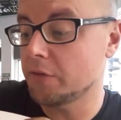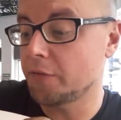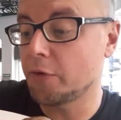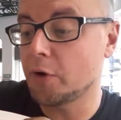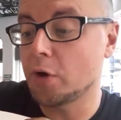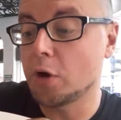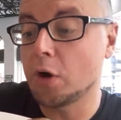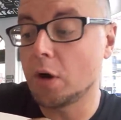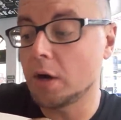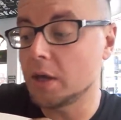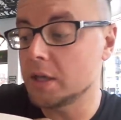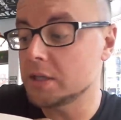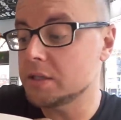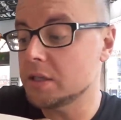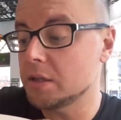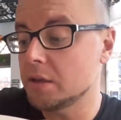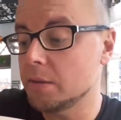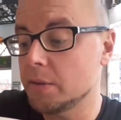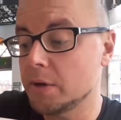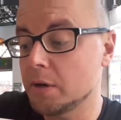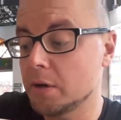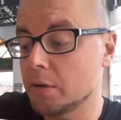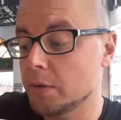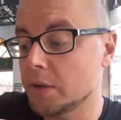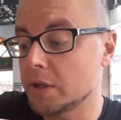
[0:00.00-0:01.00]
frijoles in the
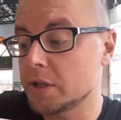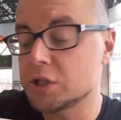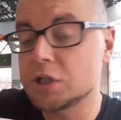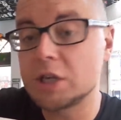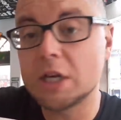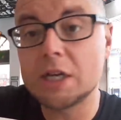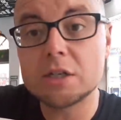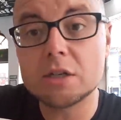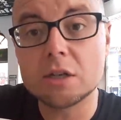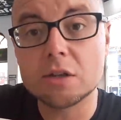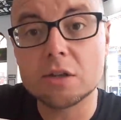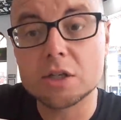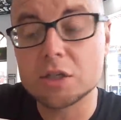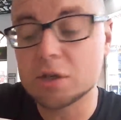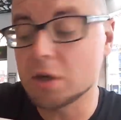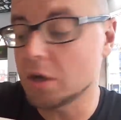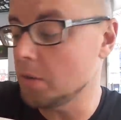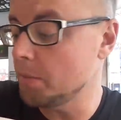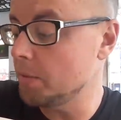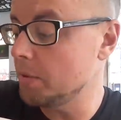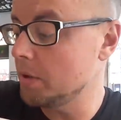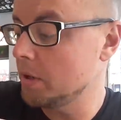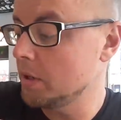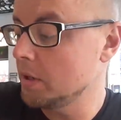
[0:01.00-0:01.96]
middle with cheese on the top,